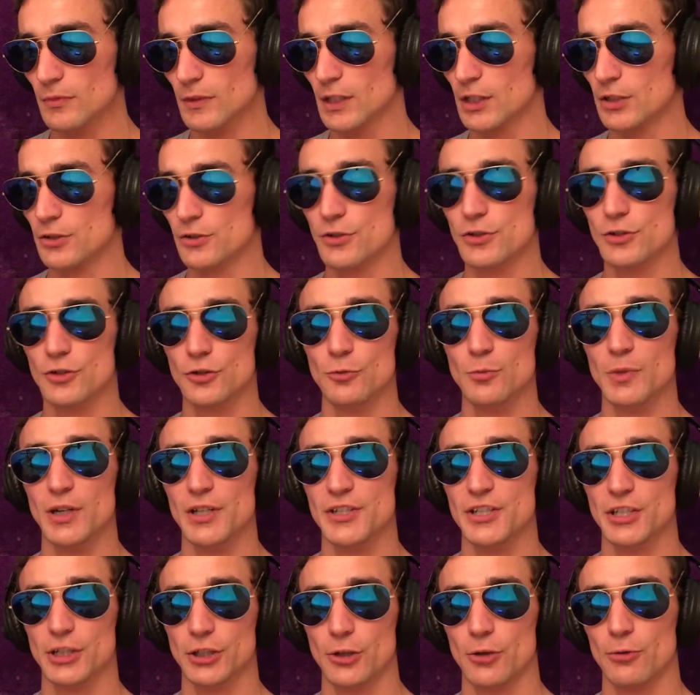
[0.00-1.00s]
consume
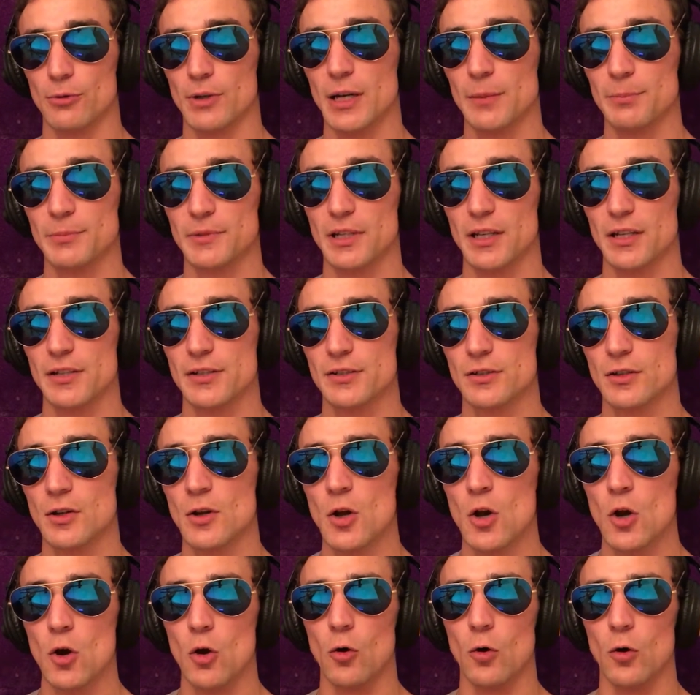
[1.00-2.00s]
us and corrupt us,
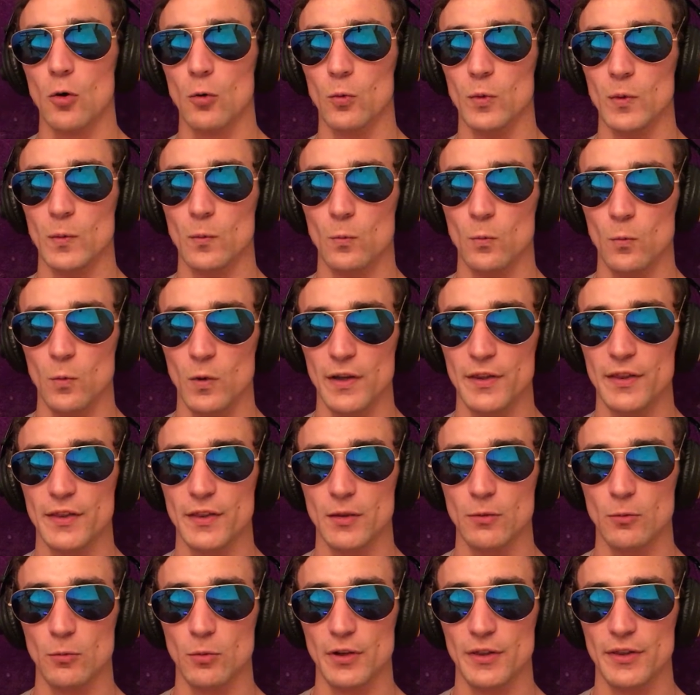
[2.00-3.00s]
or with
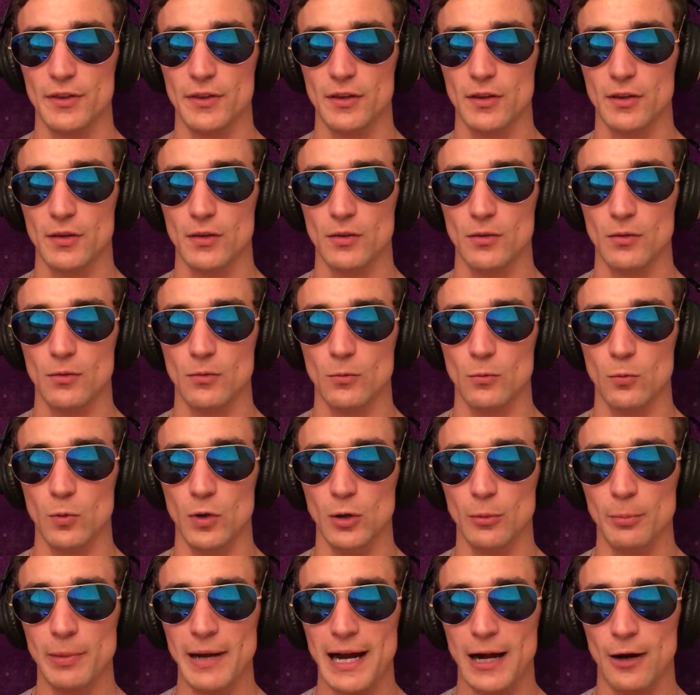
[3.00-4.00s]

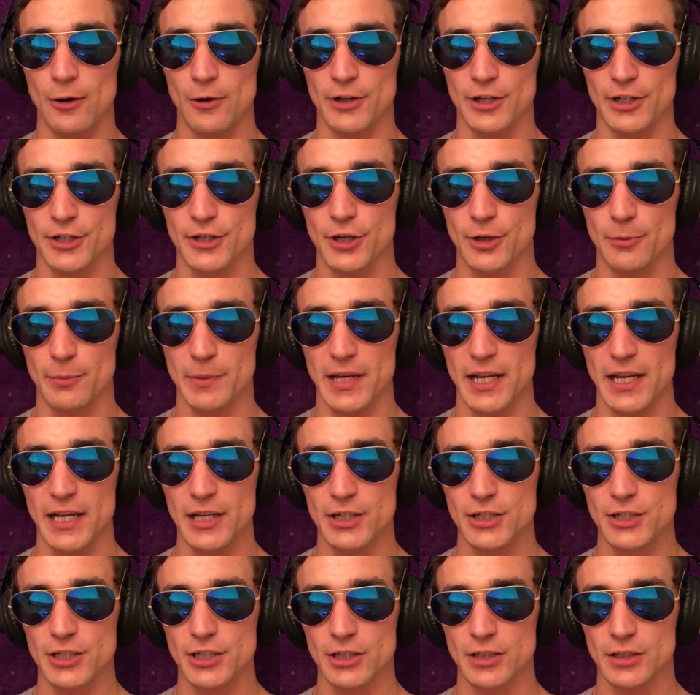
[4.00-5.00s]
willpower and
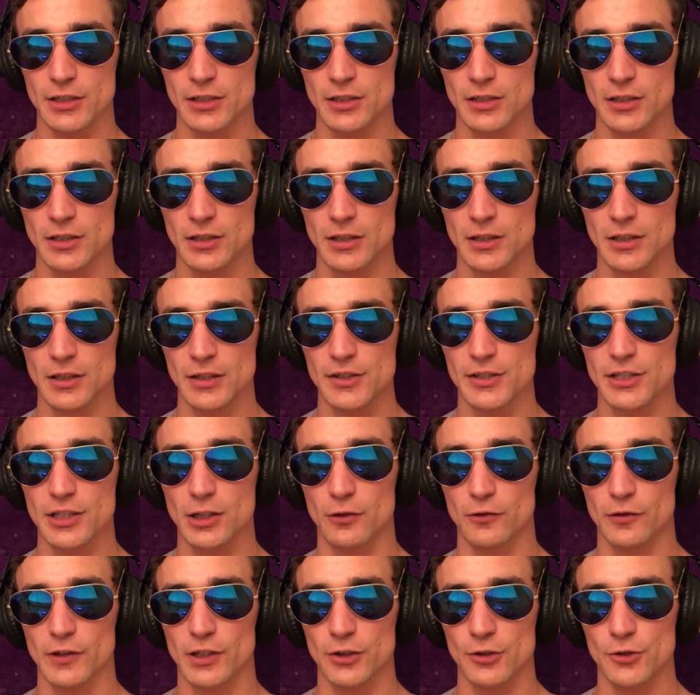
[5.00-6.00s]
determination,
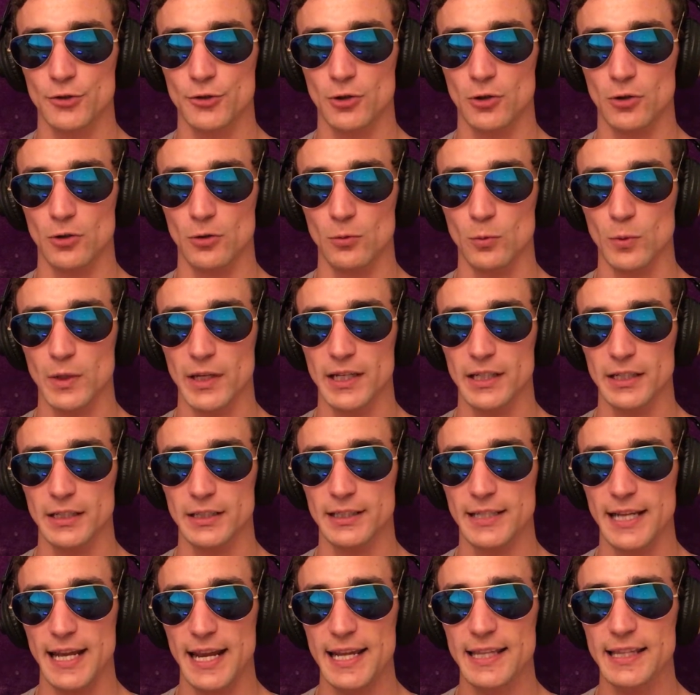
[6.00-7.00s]
self-control, we can
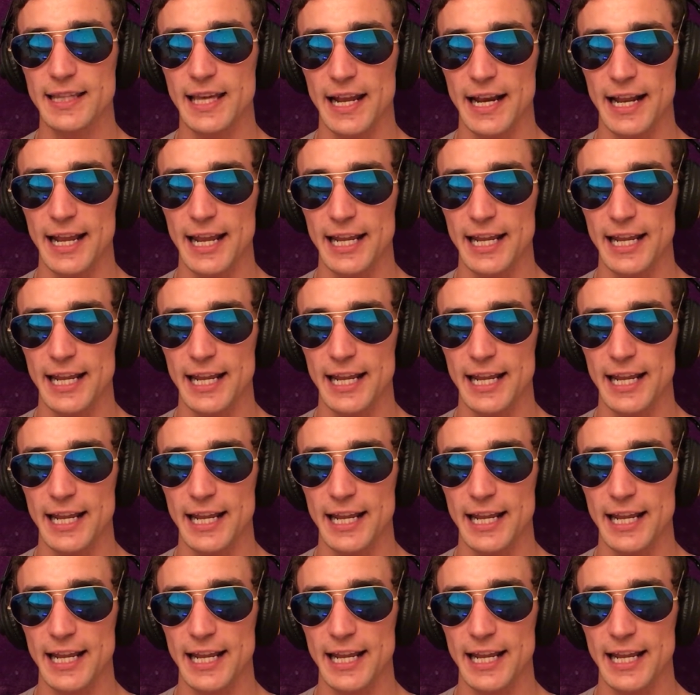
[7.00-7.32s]
take that